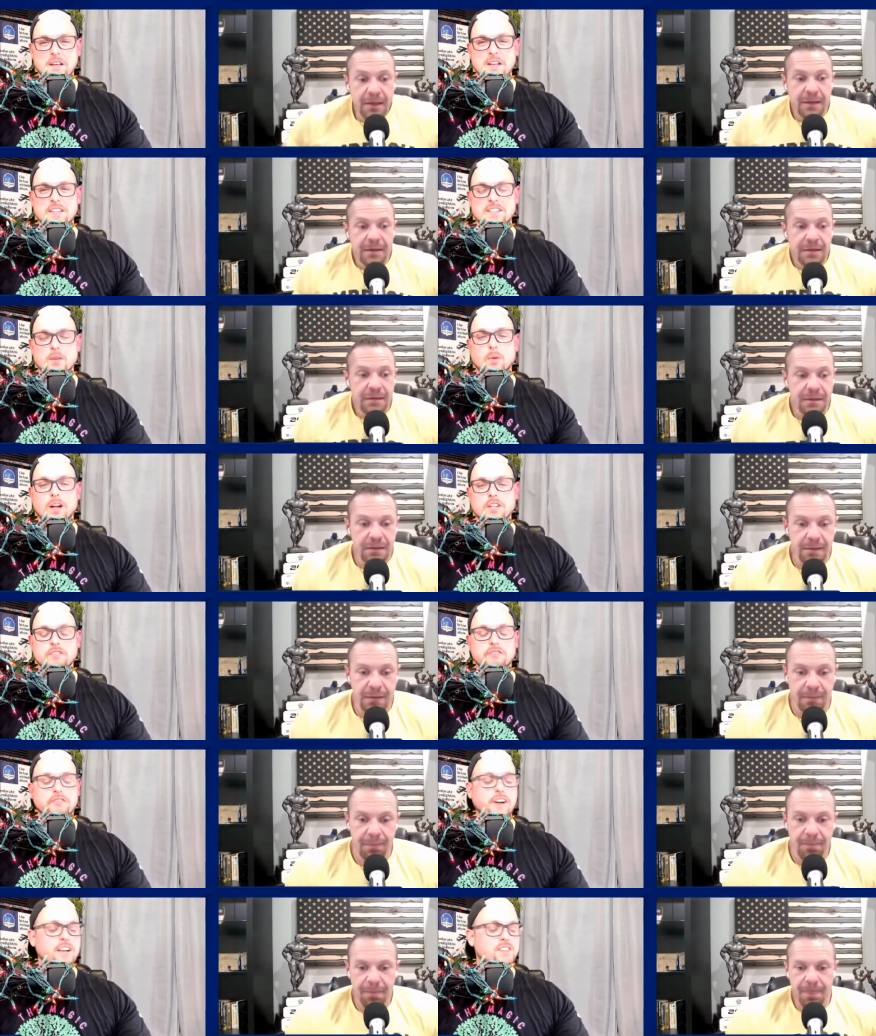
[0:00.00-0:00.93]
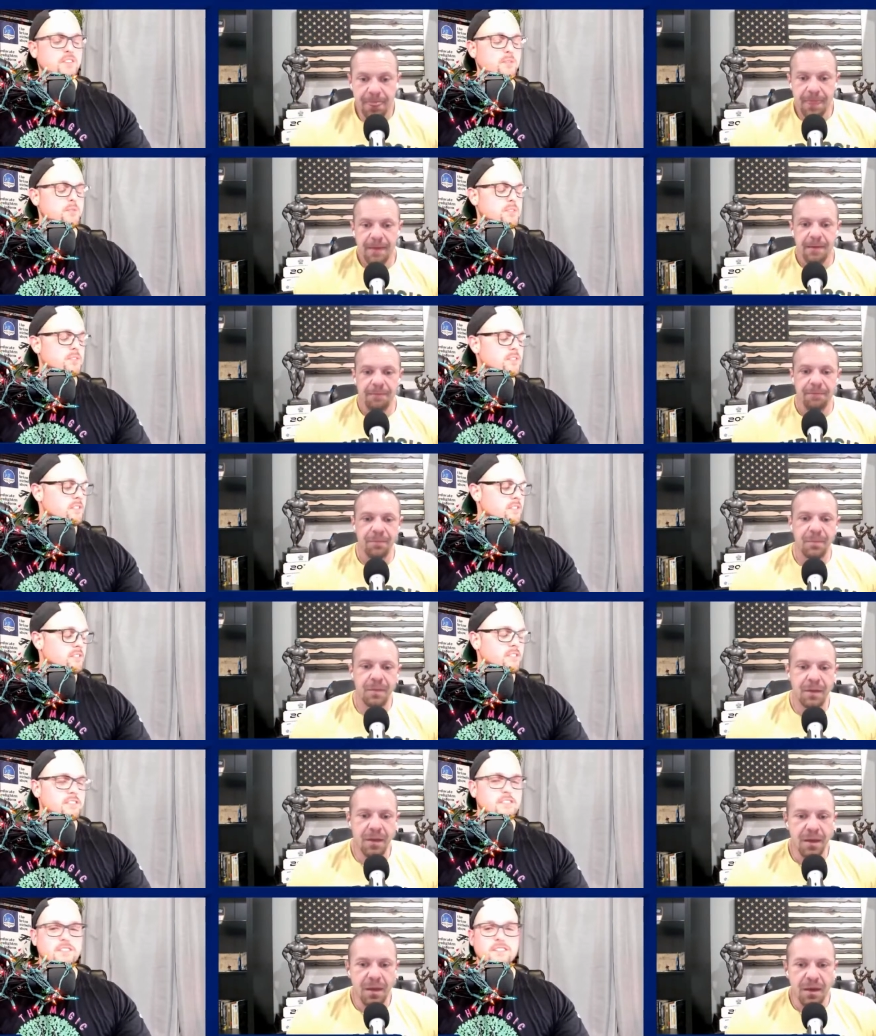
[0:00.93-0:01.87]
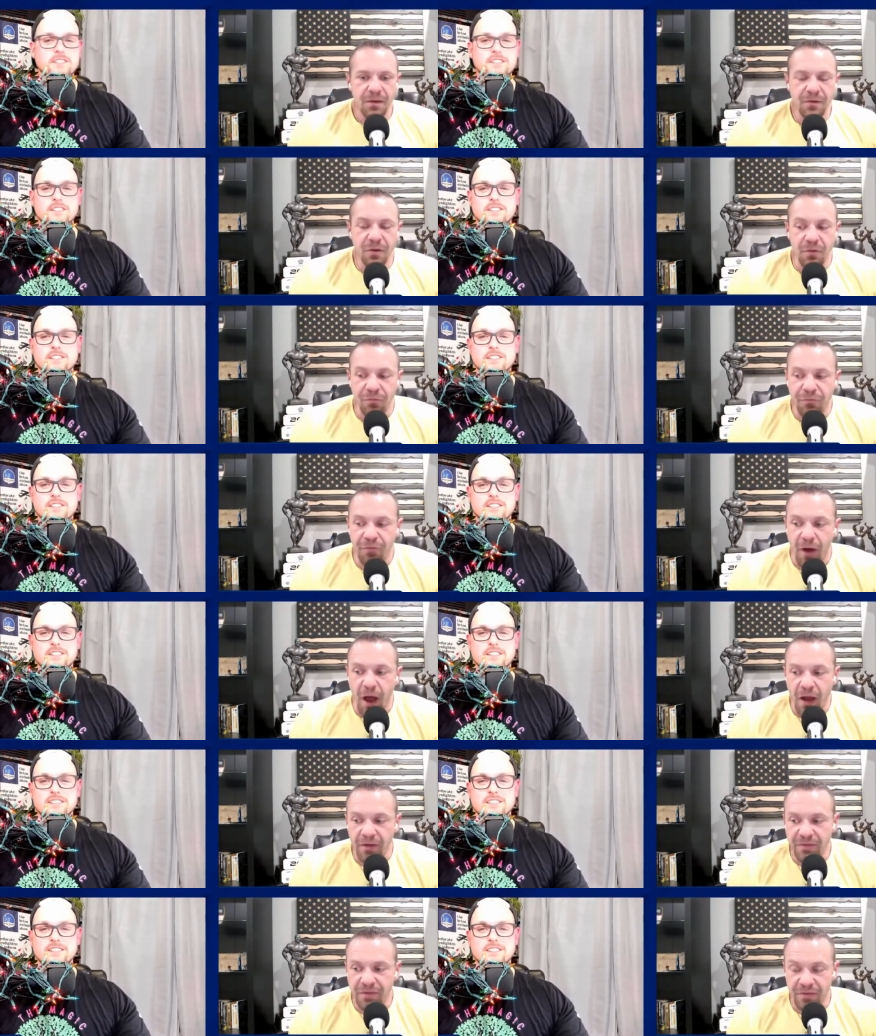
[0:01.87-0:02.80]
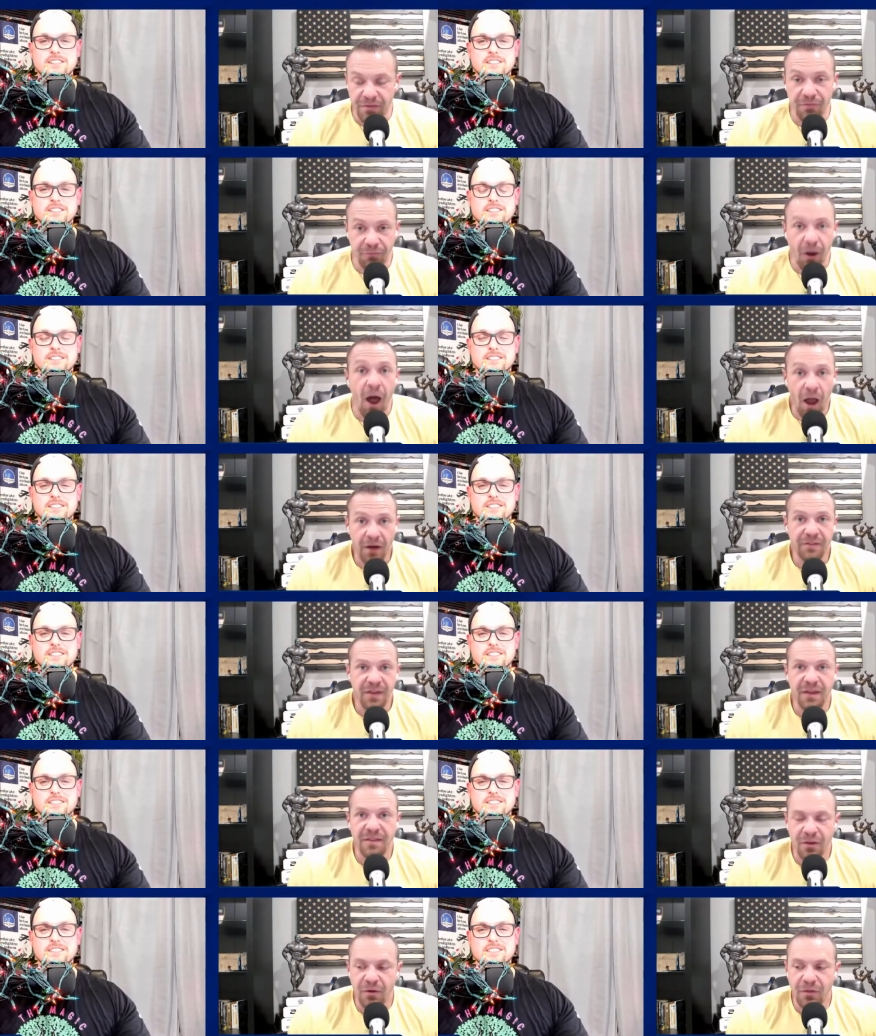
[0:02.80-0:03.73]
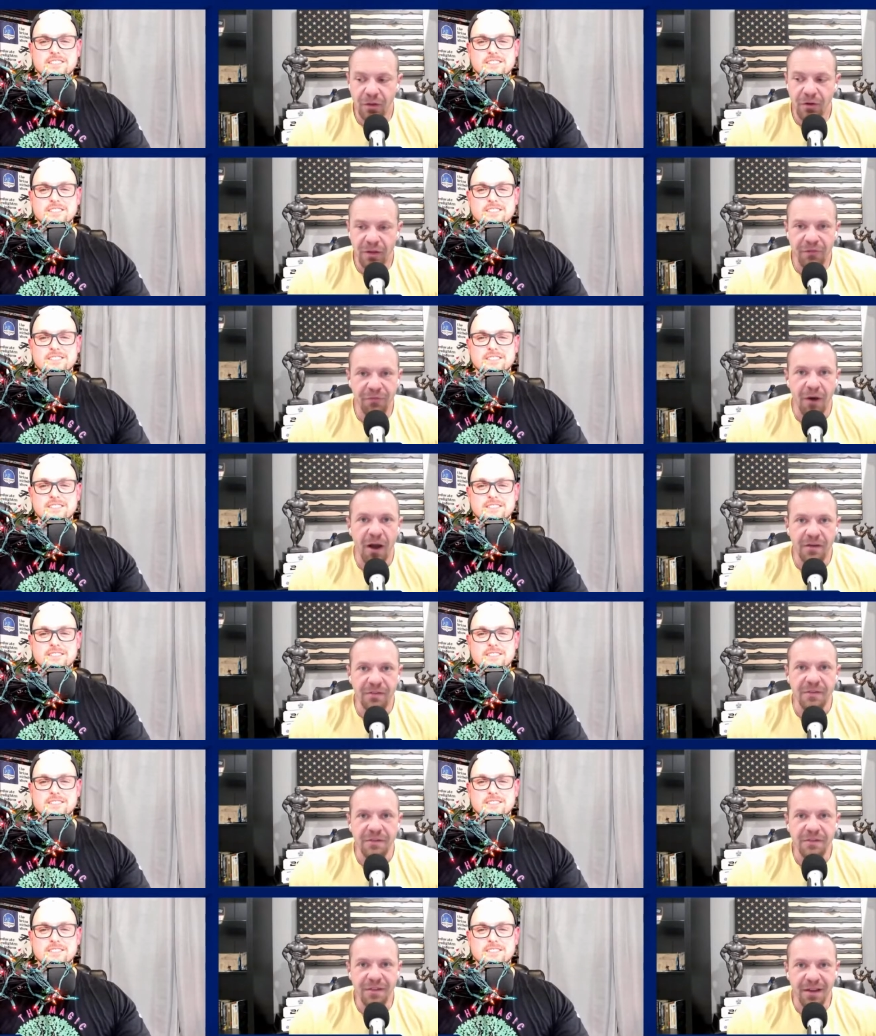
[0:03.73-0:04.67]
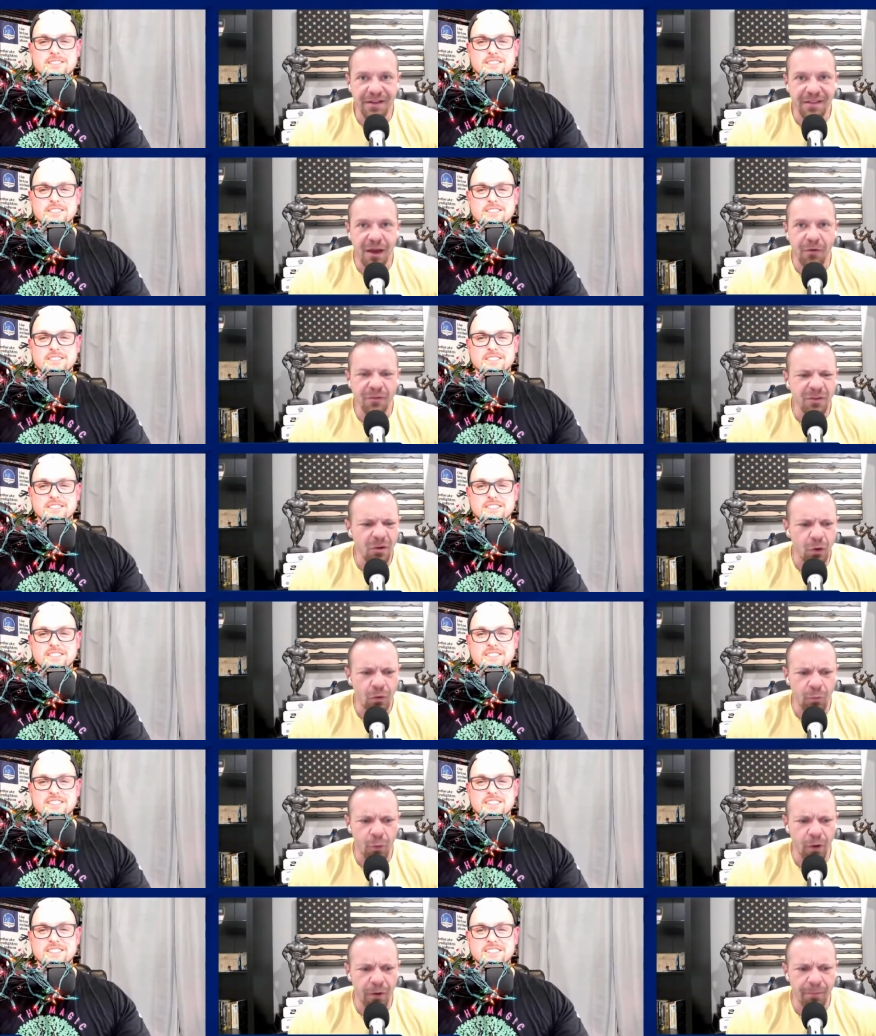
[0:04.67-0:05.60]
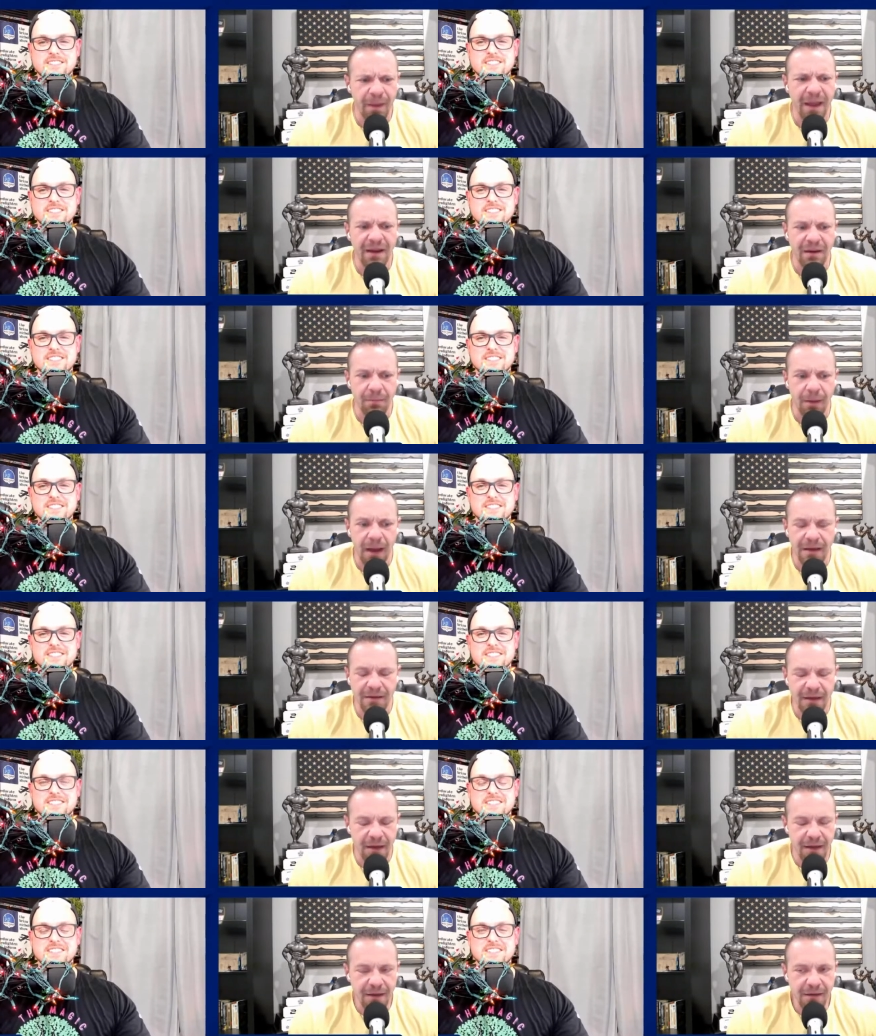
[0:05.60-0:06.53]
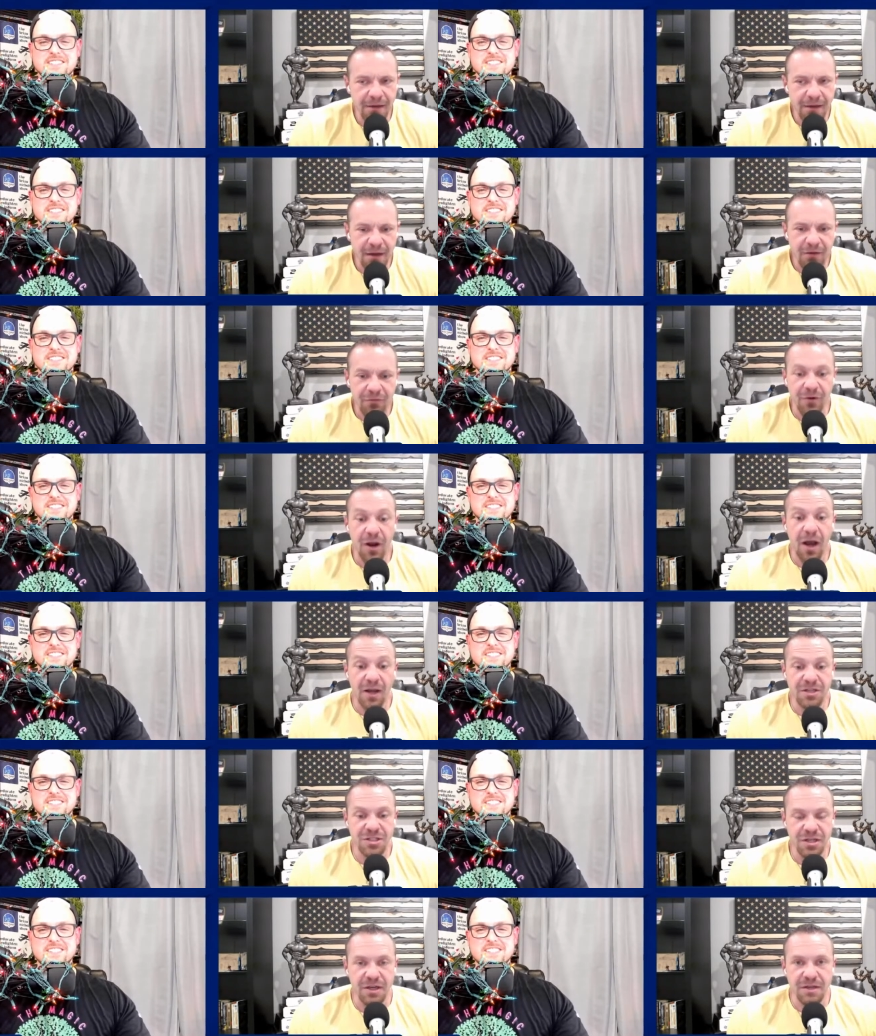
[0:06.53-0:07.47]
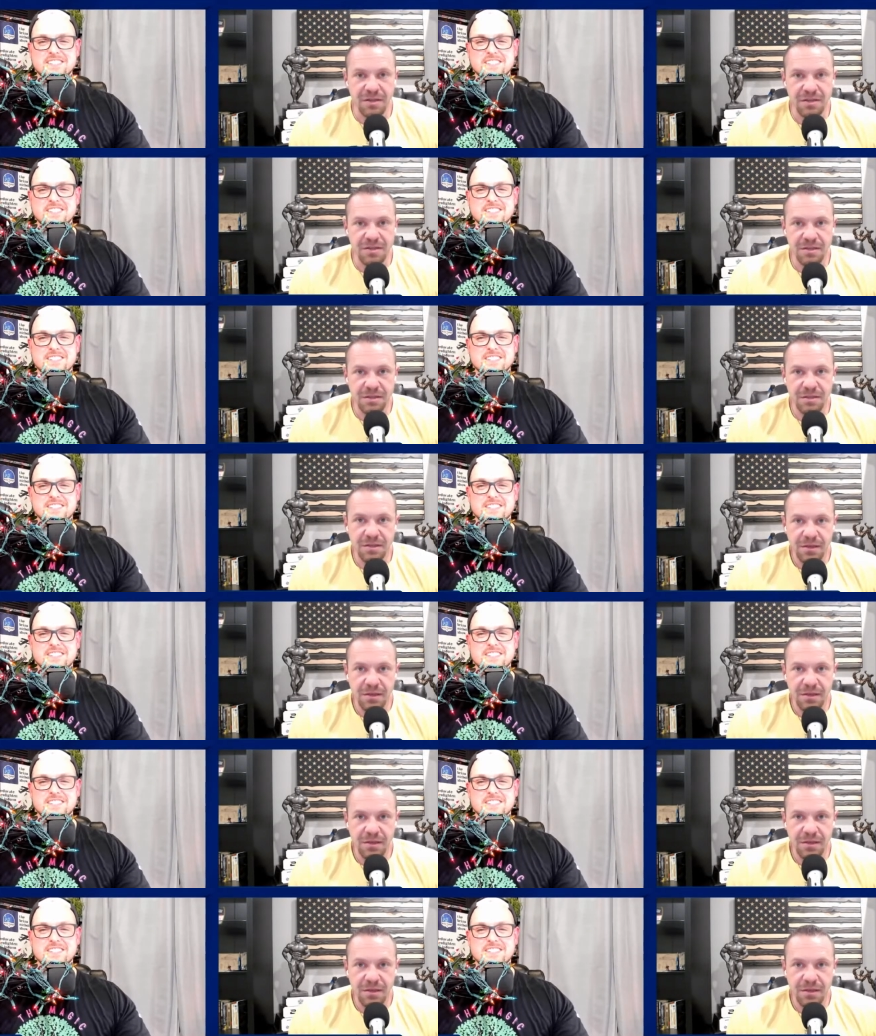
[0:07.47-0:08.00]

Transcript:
Speaker 1: It's like watching Fox News. Dude, Fox is Fox. Like, they're literally foxes. Like, that was an old word back in my day for hot chicks.